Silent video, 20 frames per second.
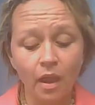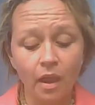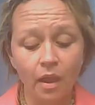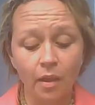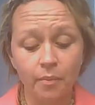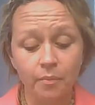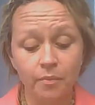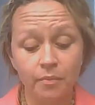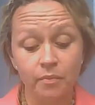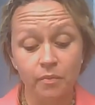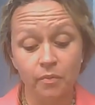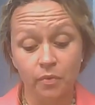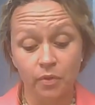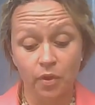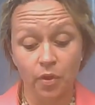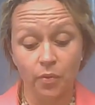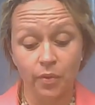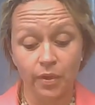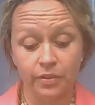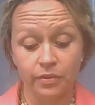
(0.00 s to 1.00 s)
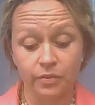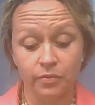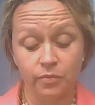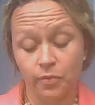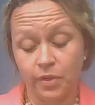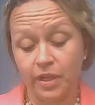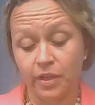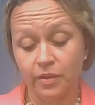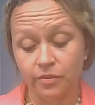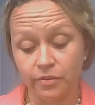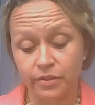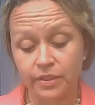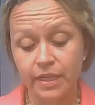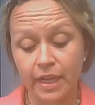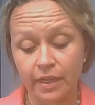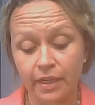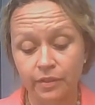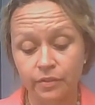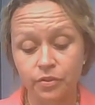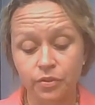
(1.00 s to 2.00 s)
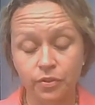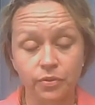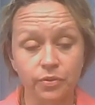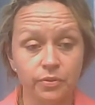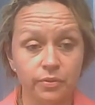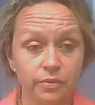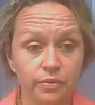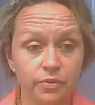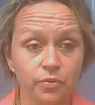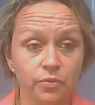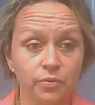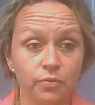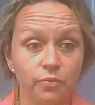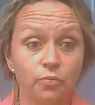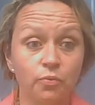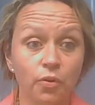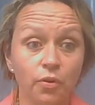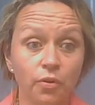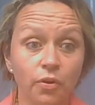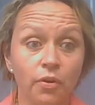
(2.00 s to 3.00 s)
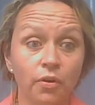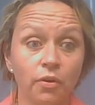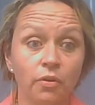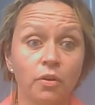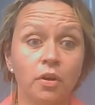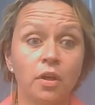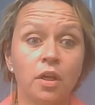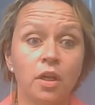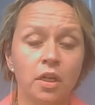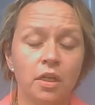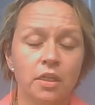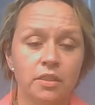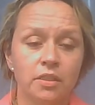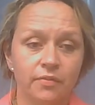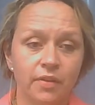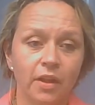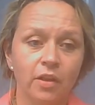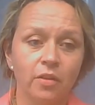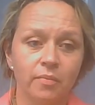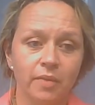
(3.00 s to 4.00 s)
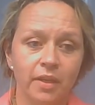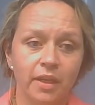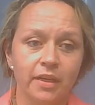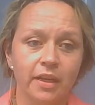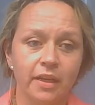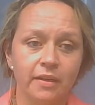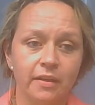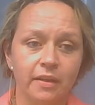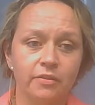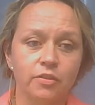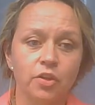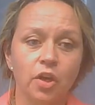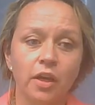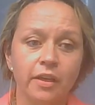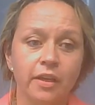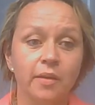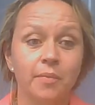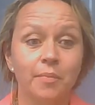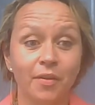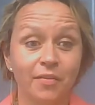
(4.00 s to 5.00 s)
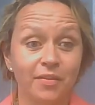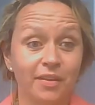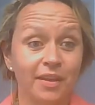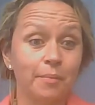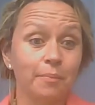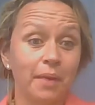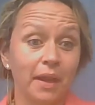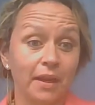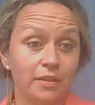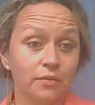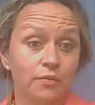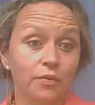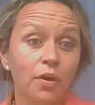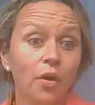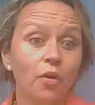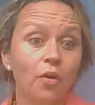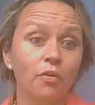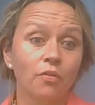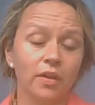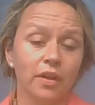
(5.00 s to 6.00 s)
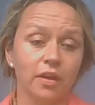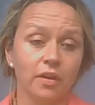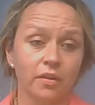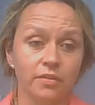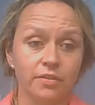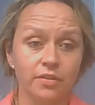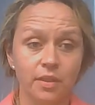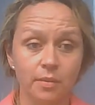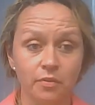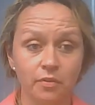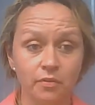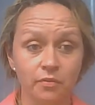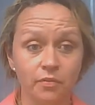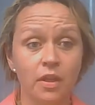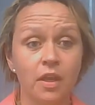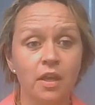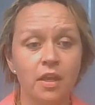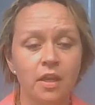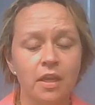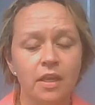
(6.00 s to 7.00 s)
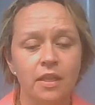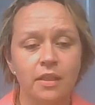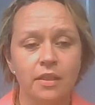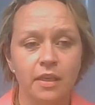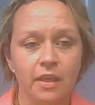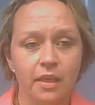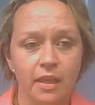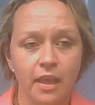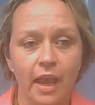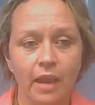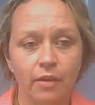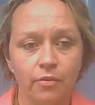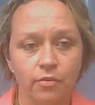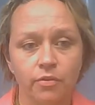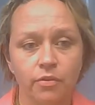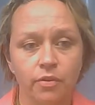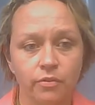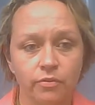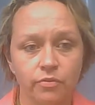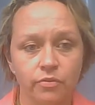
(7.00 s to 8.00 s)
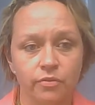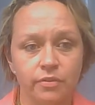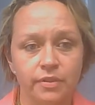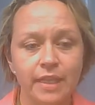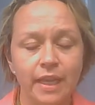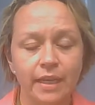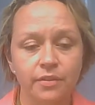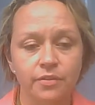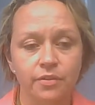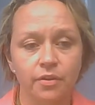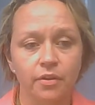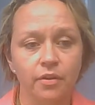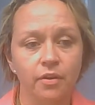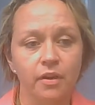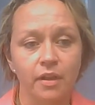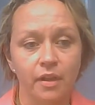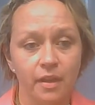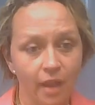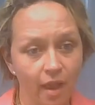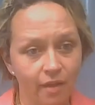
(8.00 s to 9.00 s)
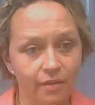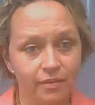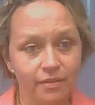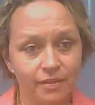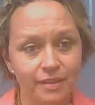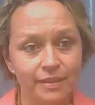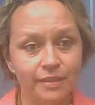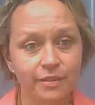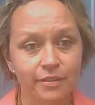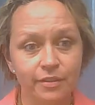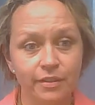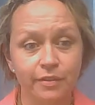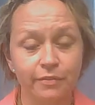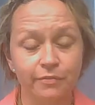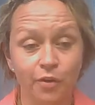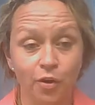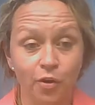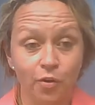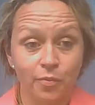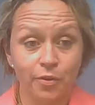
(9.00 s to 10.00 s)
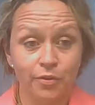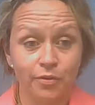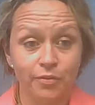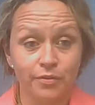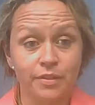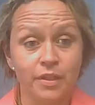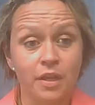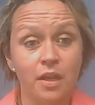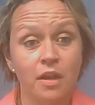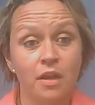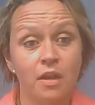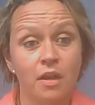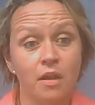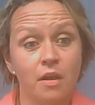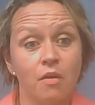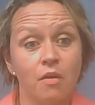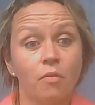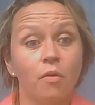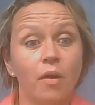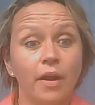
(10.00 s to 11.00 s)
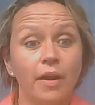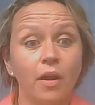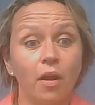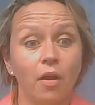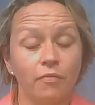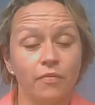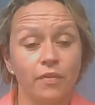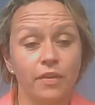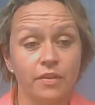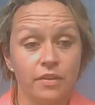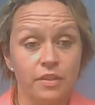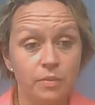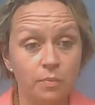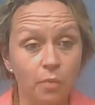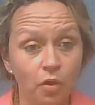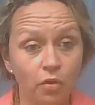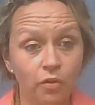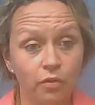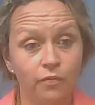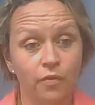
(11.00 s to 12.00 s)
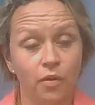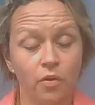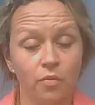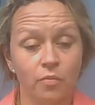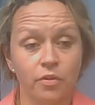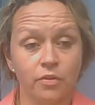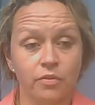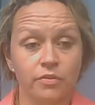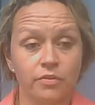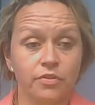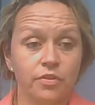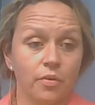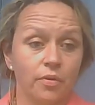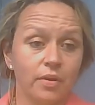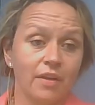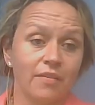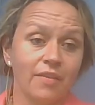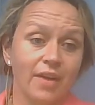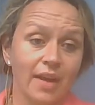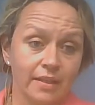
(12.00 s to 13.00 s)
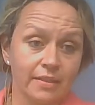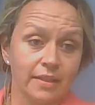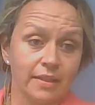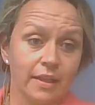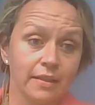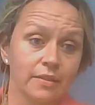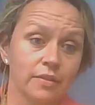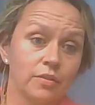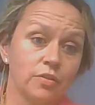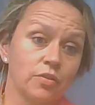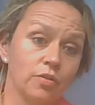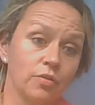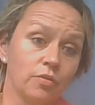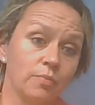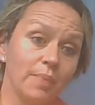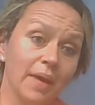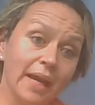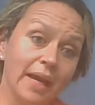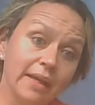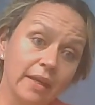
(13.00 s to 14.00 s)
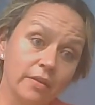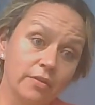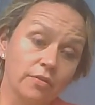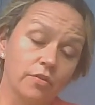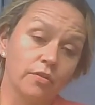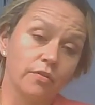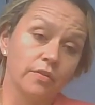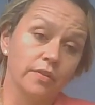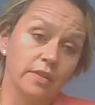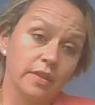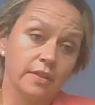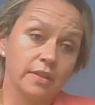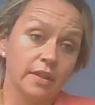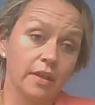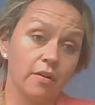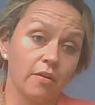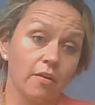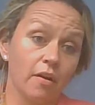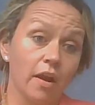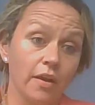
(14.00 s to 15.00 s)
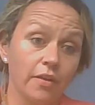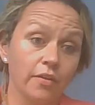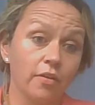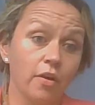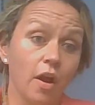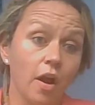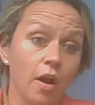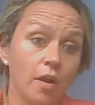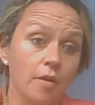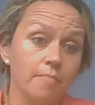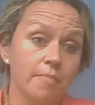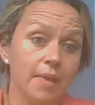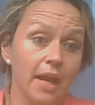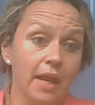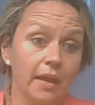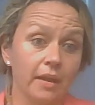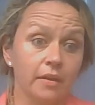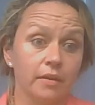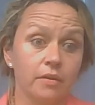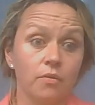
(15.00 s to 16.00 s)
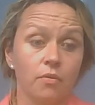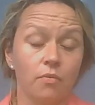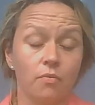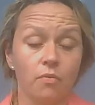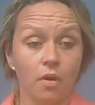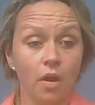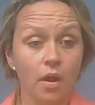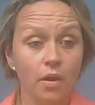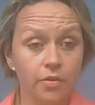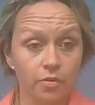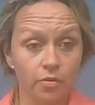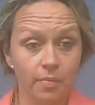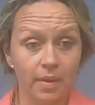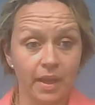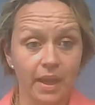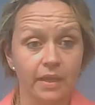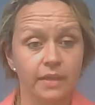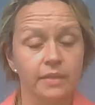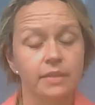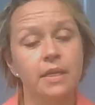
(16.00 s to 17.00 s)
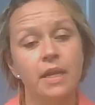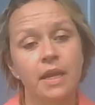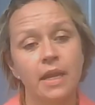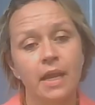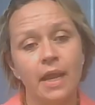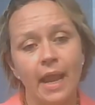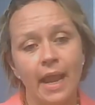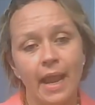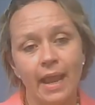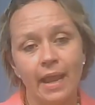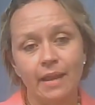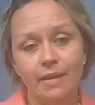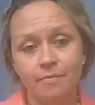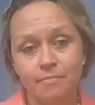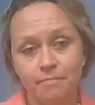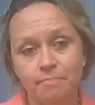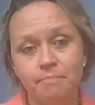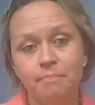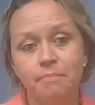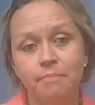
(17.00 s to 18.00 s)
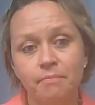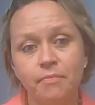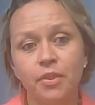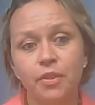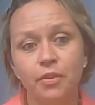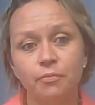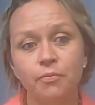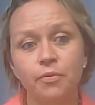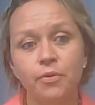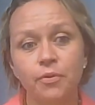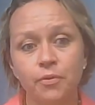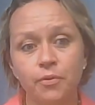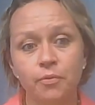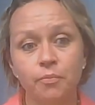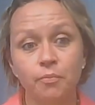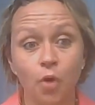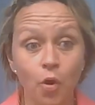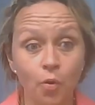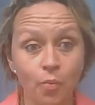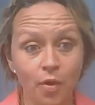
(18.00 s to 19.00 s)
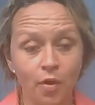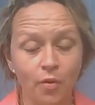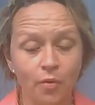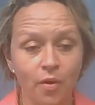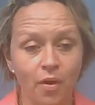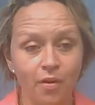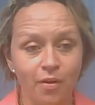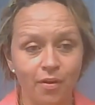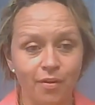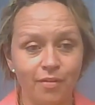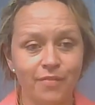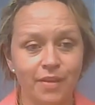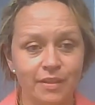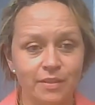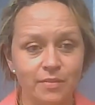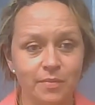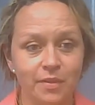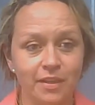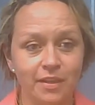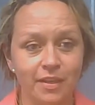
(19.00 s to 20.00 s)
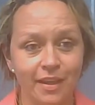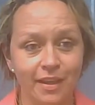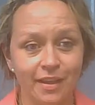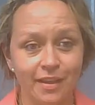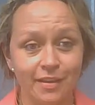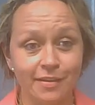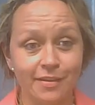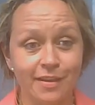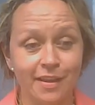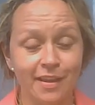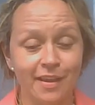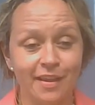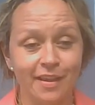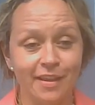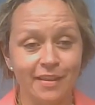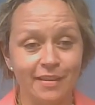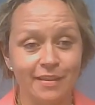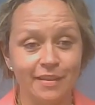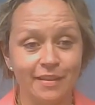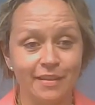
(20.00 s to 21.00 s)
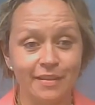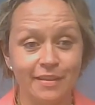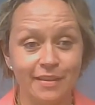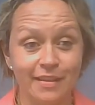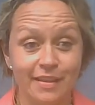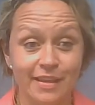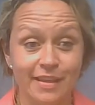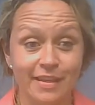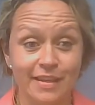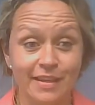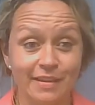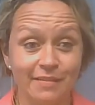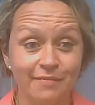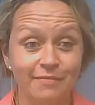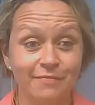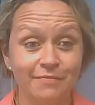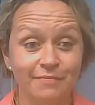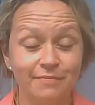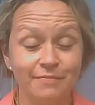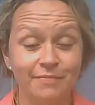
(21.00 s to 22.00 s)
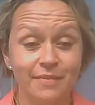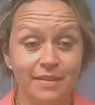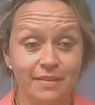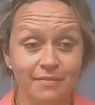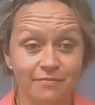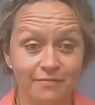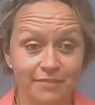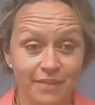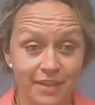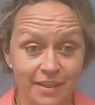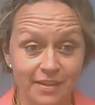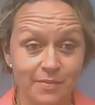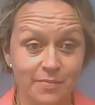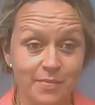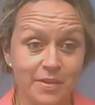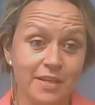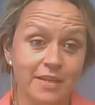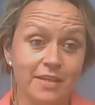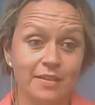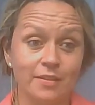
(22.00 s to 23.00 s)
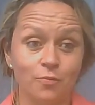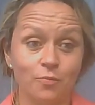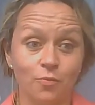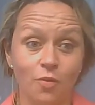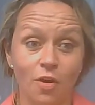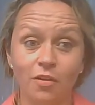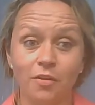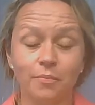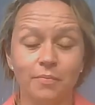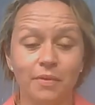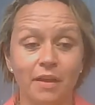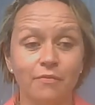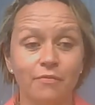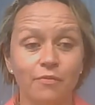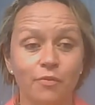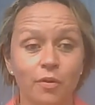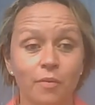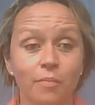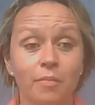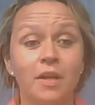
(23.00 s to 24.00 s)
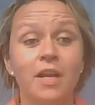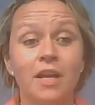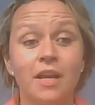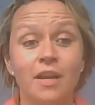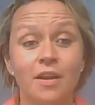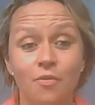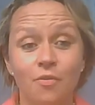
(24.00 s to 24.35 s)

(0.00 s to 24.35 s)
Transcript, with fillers: um, going, we understand, to, to rural development and, and talking about the impact of COVID on some of the agricultural sector, uh, clearly farmers quite often the smaller farmers don't have access to banking services and are either unbanked or underbanked. And through Momo, our investment in uh, the, the Vietnamese wallet platform,